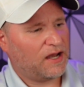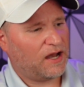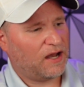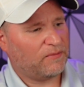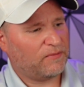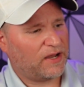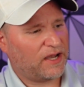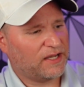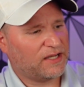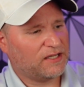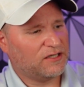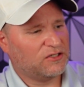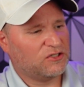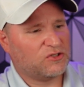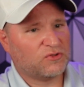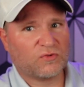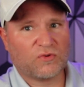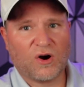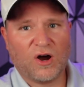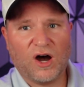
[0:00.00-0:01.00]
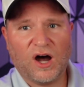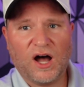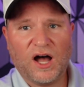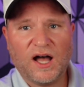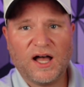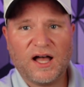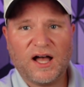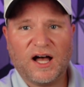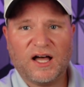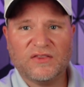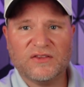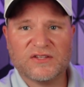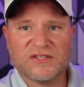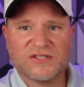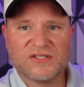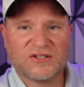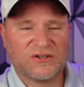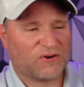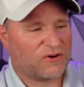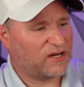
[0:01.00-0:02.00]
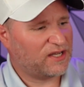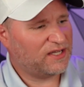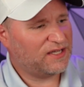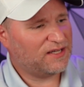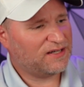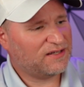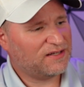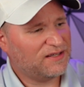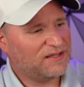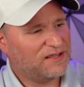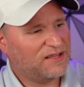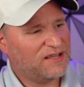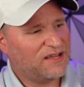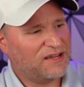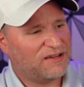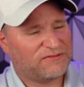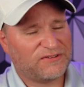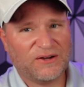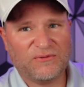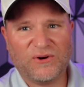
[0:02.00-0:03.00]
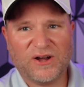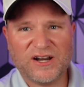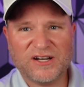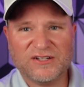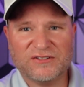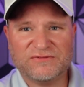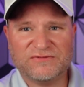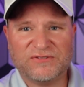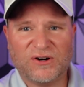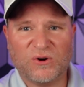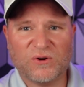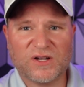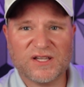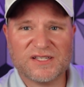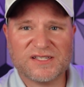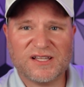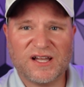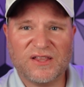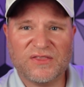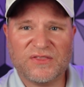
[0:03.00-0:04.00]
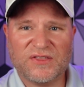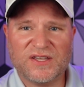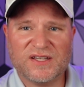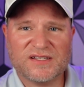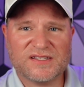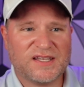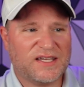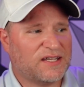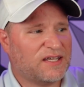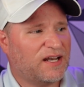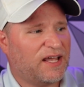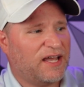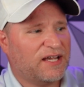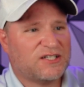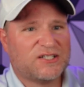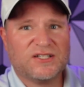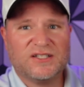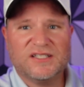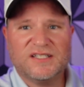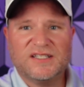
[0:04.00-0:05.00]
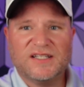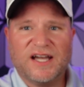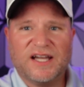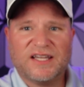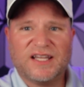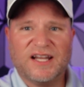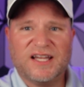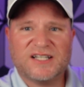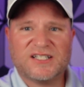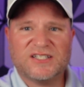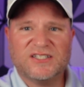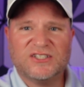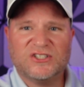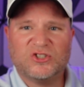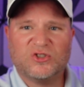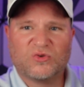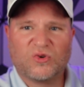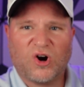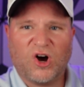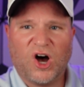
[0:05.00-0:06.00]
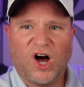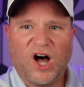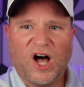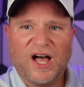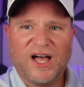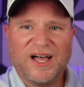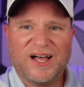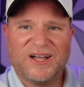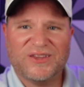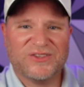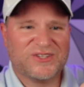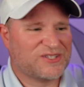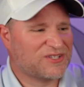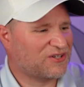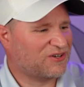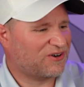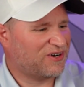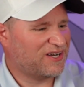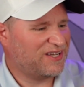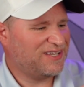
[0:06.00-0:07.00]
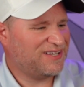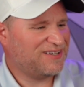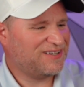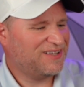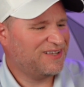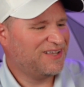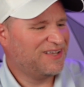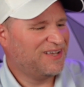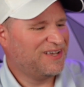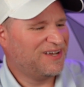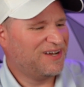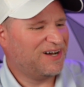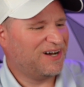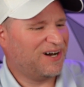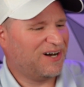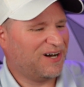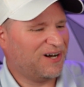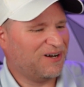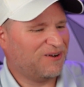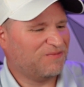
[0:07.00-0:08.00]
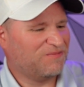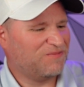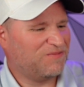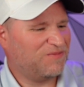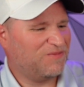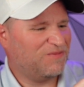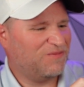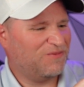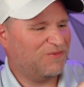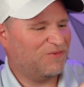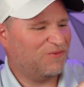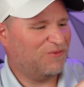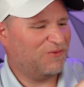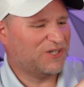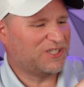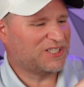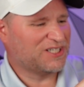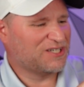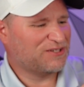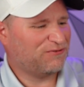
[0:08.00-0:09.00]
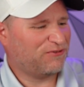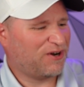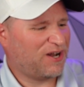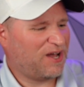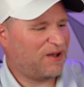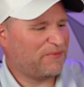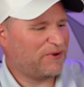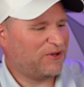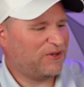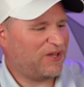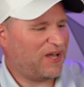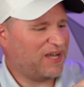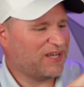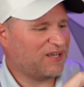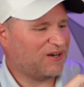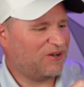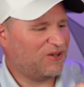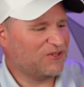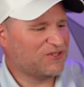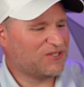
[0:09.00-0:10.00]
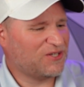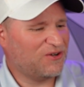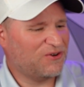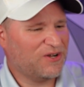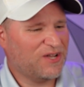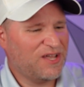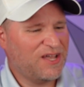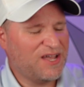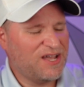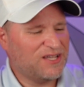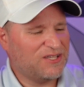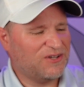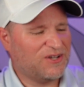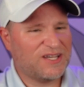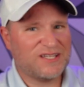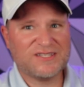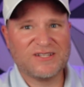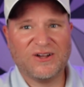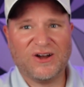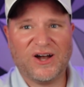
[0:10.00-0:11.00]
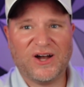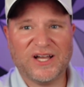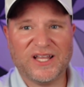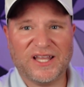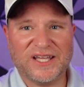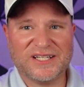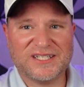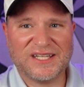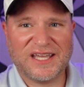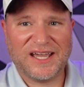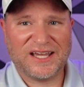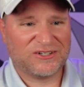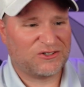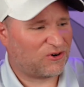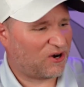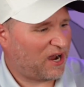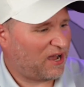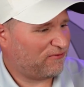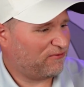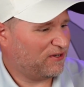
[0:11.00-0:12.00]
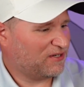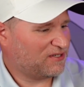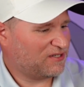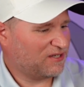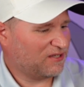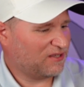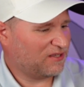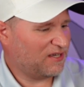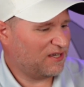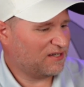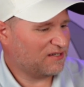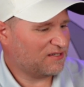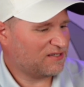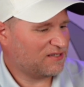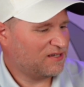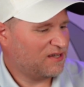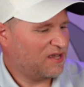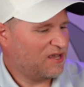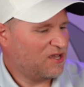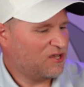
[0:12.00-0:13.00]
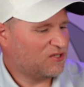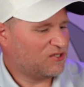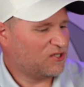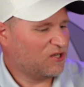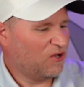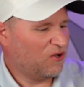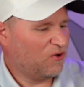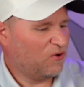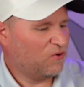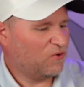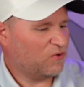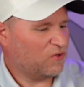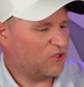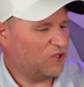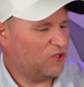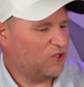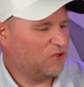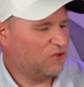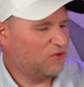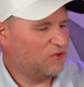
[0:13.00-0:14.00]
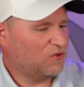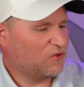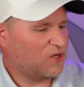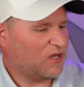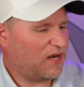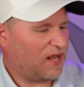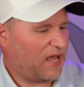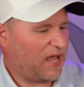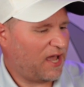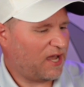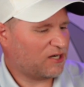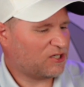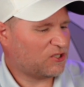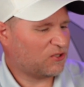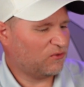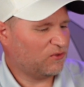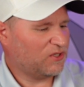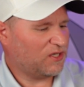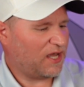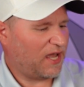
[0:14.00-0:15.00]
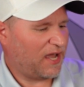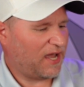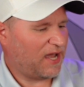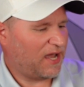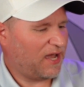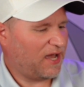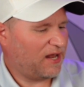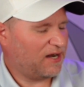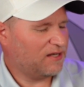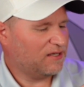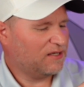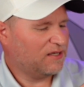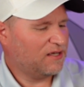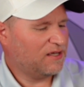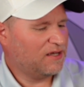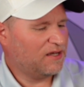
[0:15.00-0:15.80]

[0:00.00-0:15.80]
I can draw on the screen. If I wanted to focus on things, I can actually draw on the screen, which is phenomenal. I can also, you guys know how I like to add graphics to things. So you can actually add